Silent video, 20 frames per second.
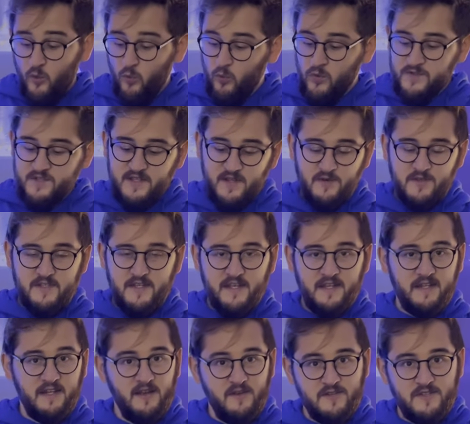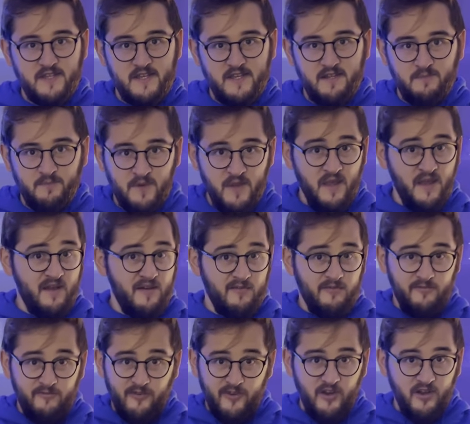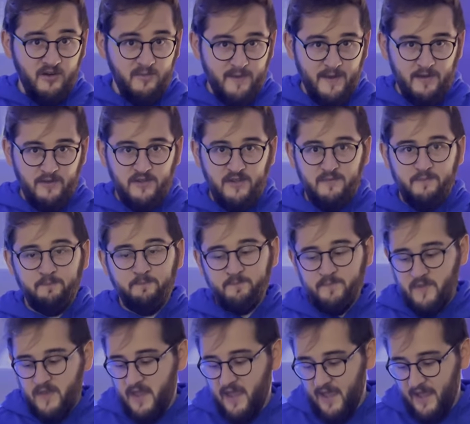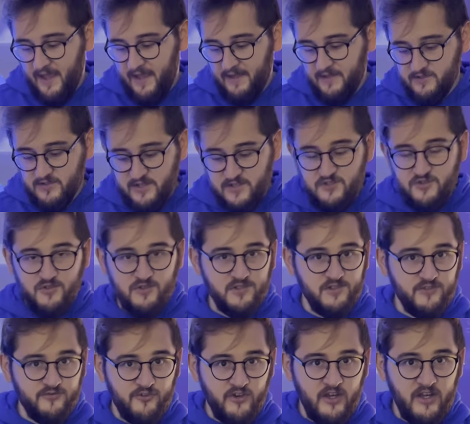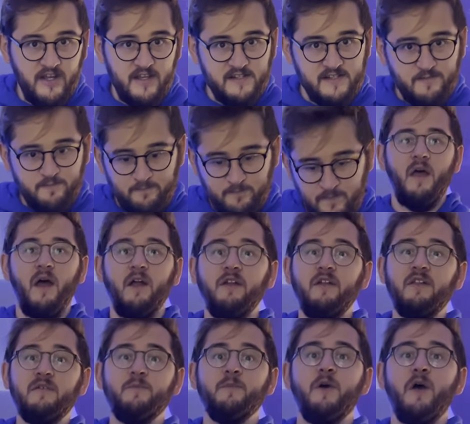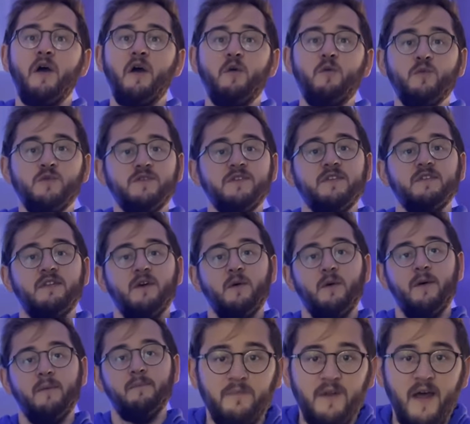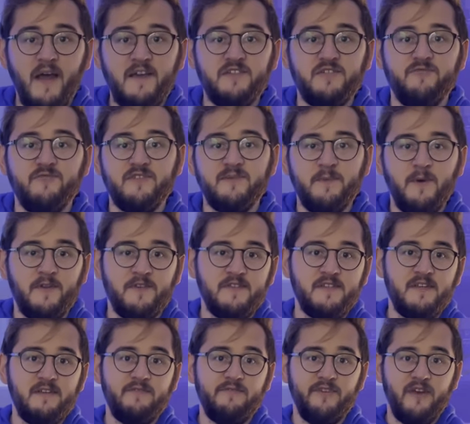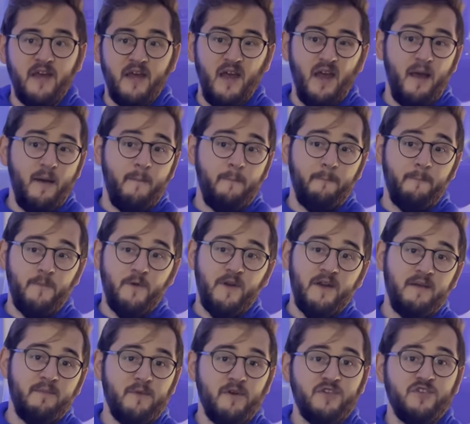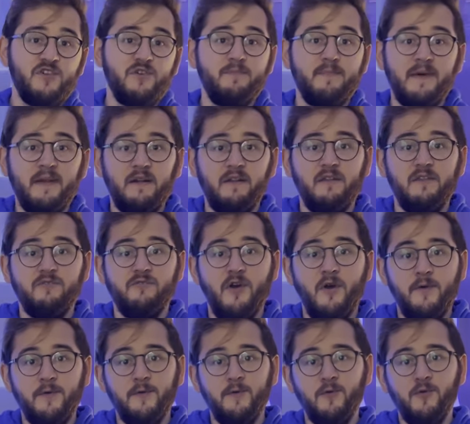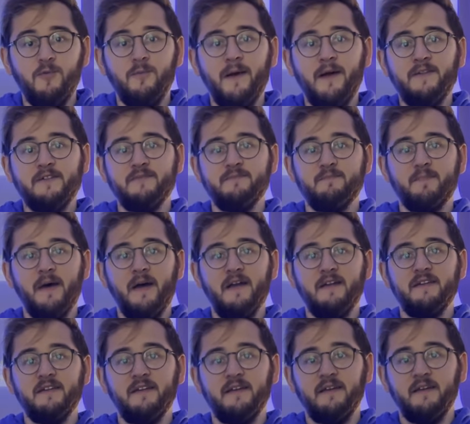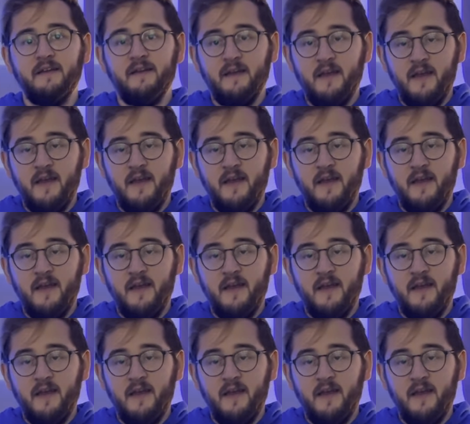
Once I was in, forgot about them and enjoyed the ride. Another pro was that they were nice and responsive, pretty much your middle of the road all mountain binding,